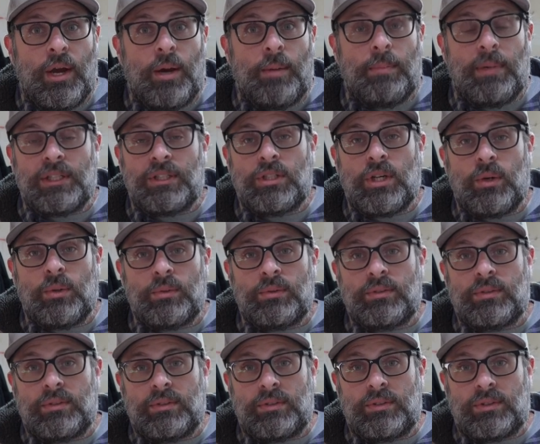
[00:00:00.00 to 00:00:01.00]
But
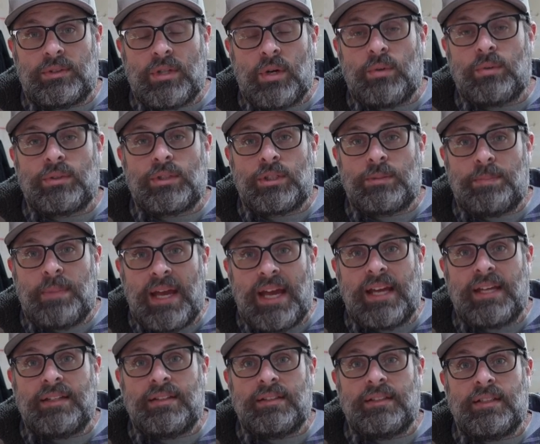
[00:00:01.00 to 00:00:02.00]
don't
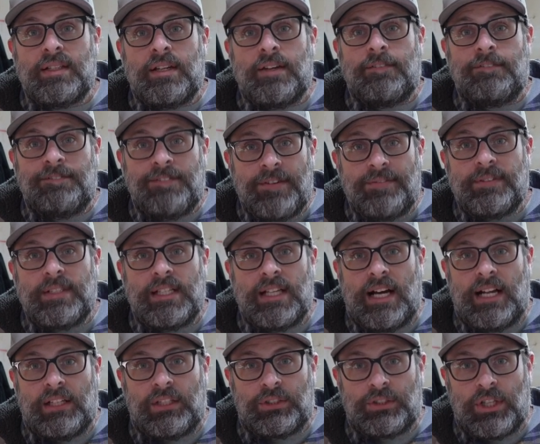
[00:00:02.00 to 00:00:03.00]
spend
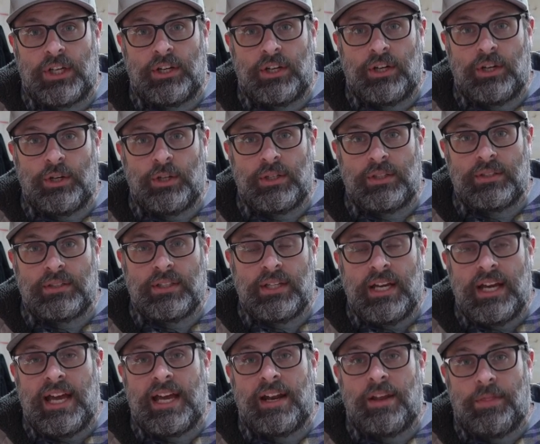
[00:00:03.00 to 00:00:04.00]
$50 on a hood
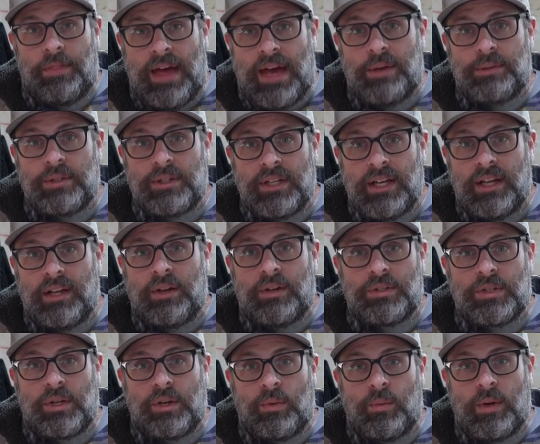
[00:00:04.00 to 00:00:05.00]
and
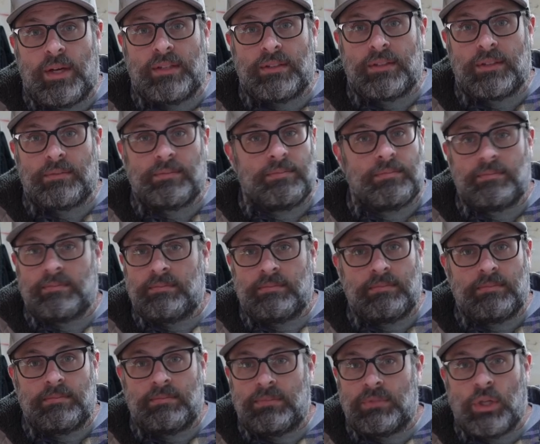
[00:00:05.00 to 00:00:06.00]
$1,000 on a welder.
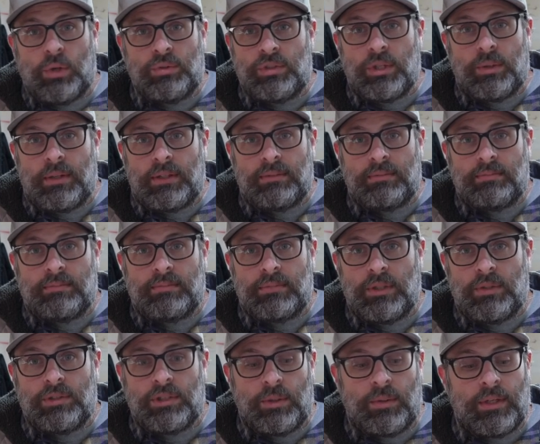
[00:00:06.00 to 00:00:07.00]
Don't do it.
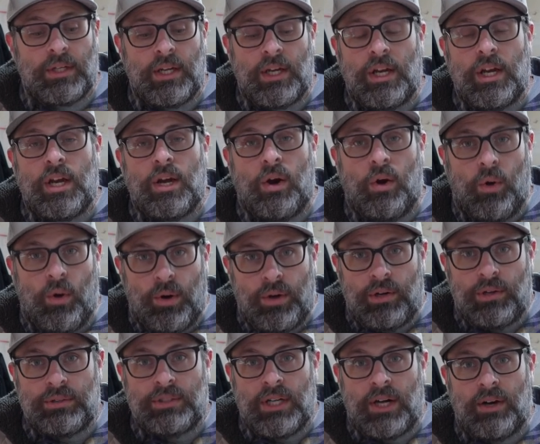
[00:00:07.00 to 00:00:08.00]
Don't do it.
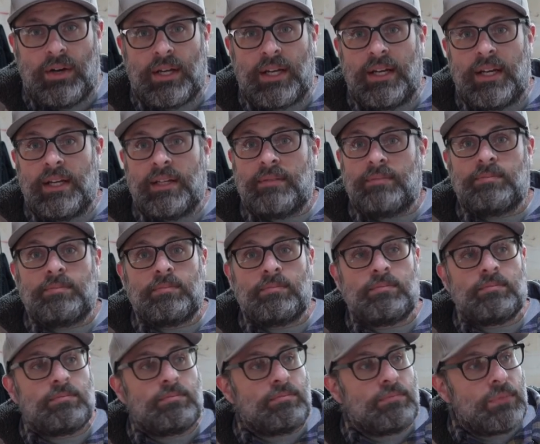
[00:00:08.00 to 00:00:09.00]
Auto darkening,
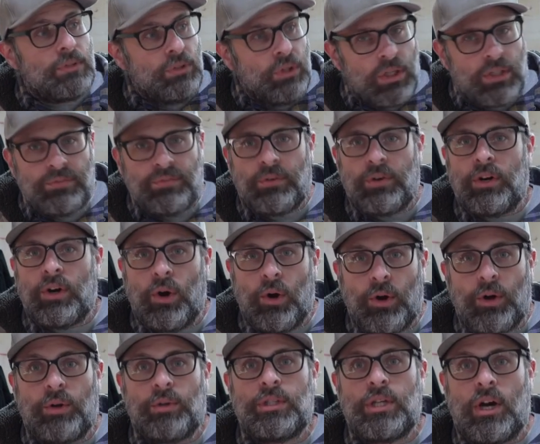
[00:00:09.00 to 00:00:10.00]
look for an
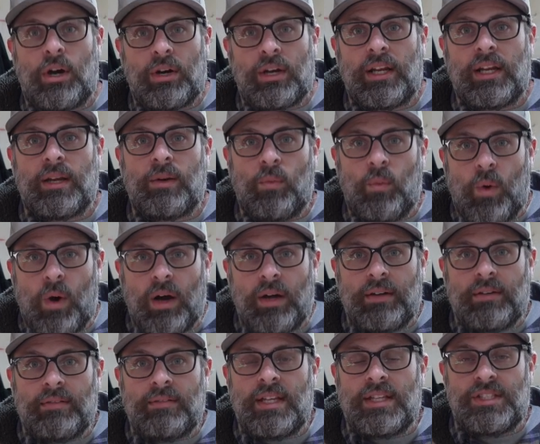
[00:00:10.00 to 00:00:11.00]
auto darkening
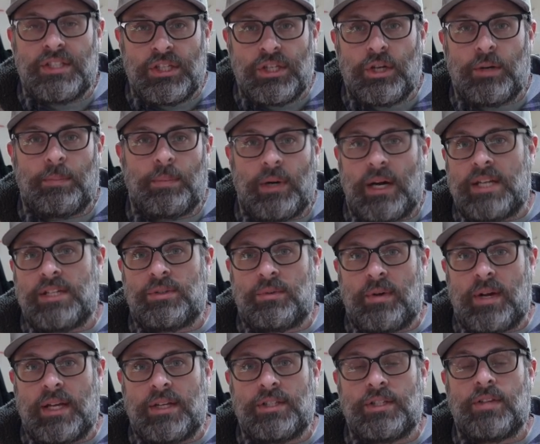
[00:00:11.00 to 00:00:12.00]
one that's in your price
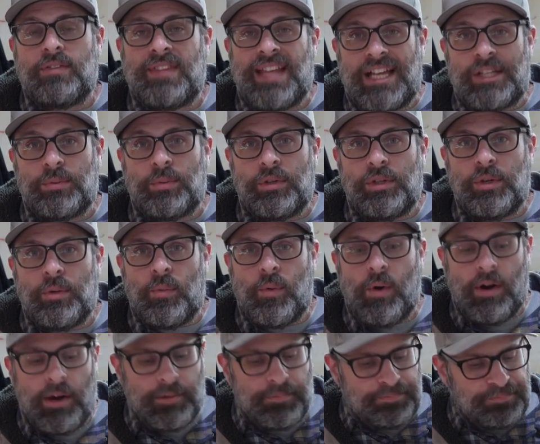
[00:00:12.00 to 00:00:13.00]
range. That's what you
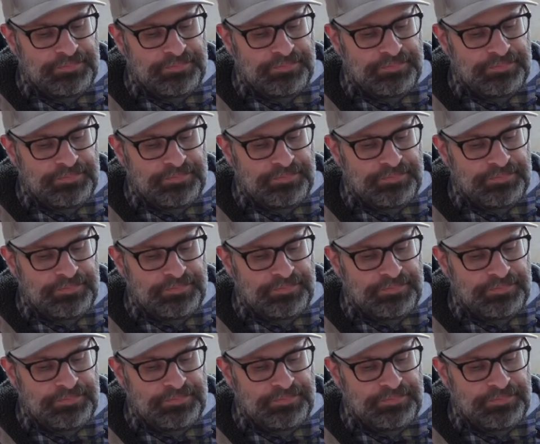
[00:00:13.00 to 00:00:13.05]
want.